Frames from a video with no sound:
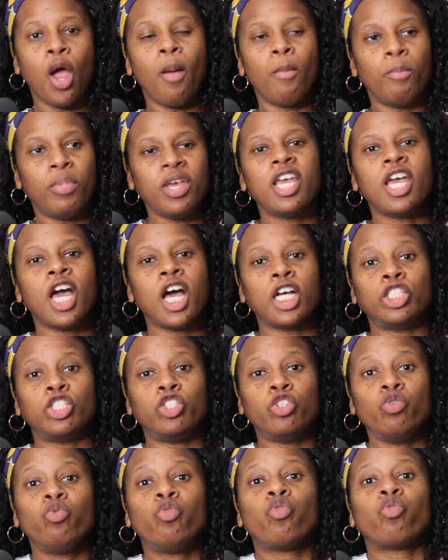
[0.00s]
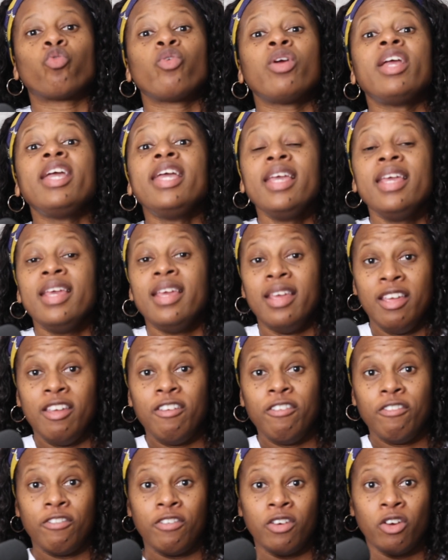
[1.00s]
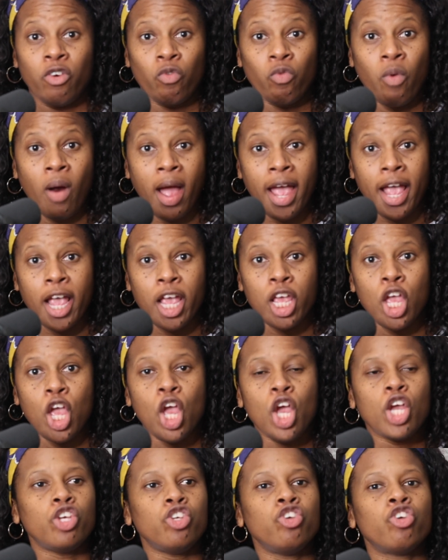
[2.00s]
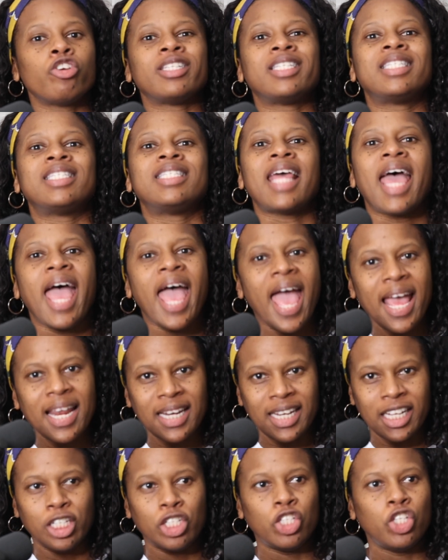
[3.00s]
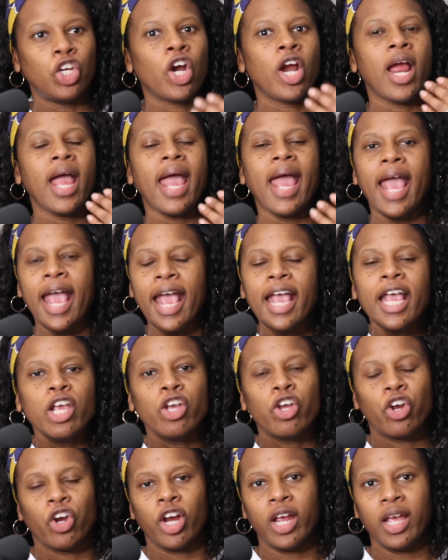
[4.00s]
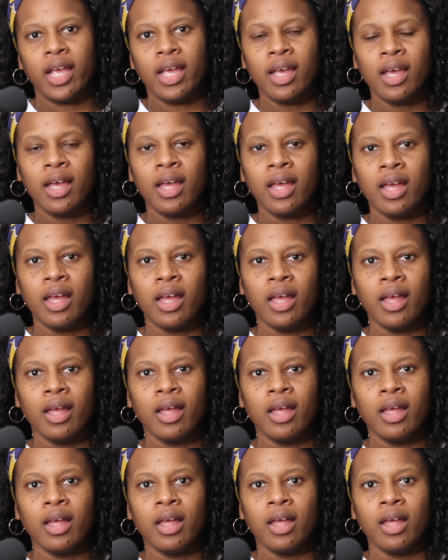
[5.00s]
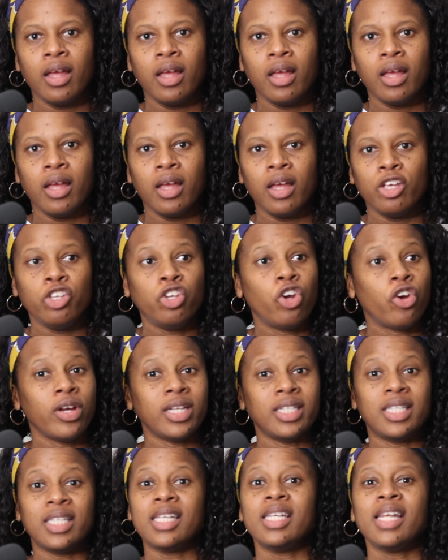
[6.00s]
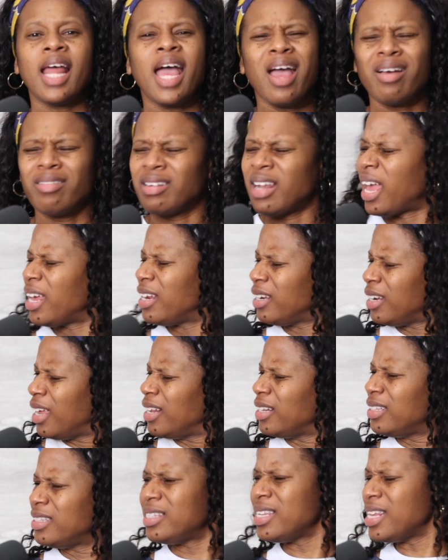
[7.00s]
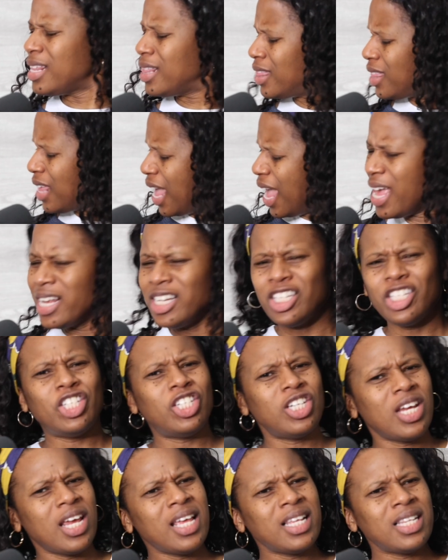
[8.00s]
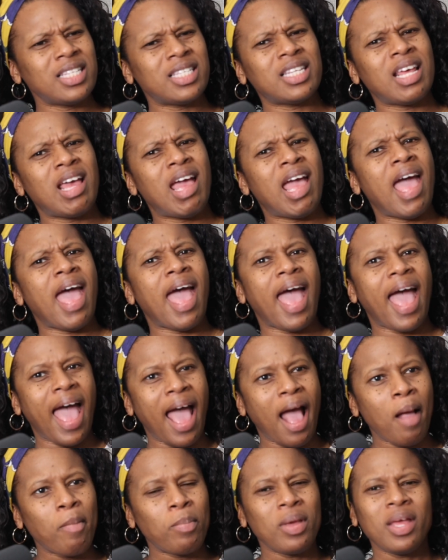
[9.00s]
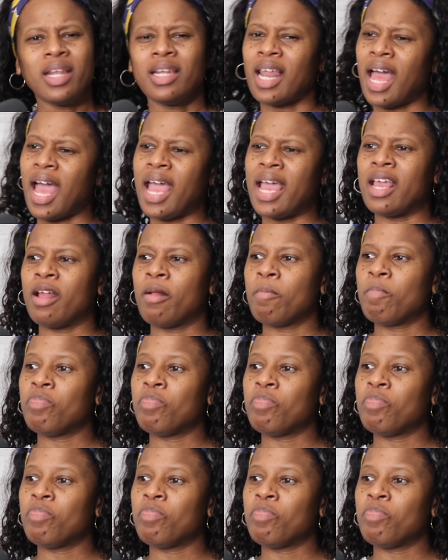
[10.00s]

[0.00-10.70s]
Because you grieve, right? You're saddened, you're angry. You're in denial, like, did that just happen? Like,